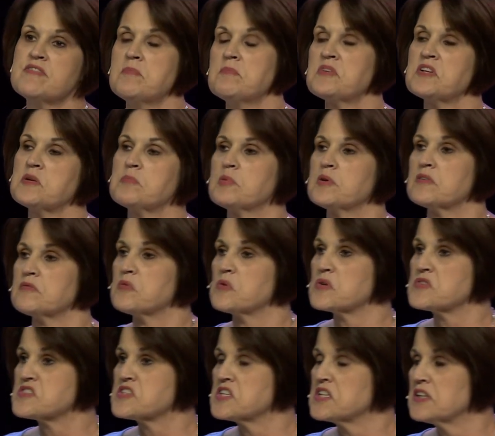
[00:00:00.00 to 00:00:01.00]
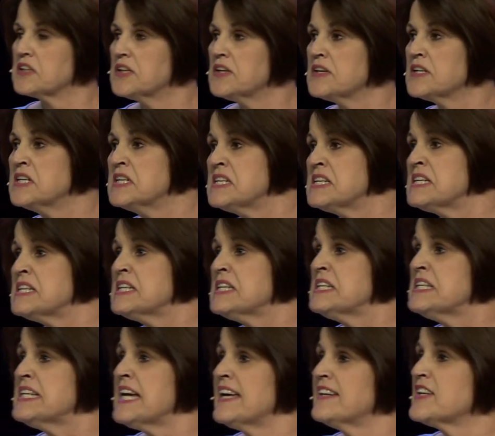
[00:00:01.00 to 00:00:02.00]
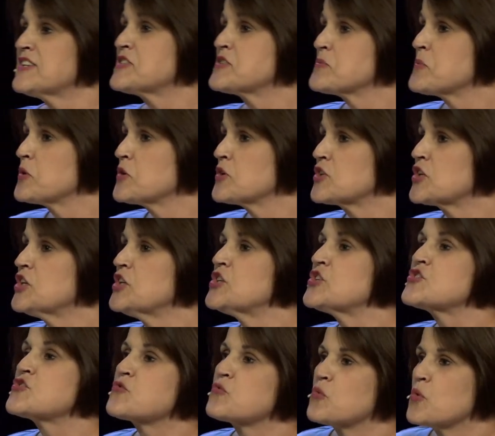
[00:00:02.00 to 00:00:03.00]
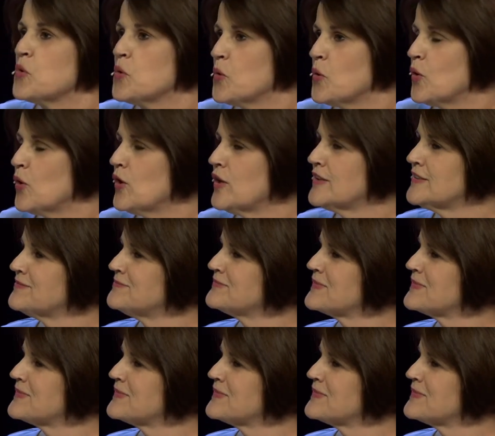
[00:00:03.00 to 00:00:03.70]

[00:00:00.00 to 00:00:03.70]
I'm going to put a fourth C in there and it's the word control.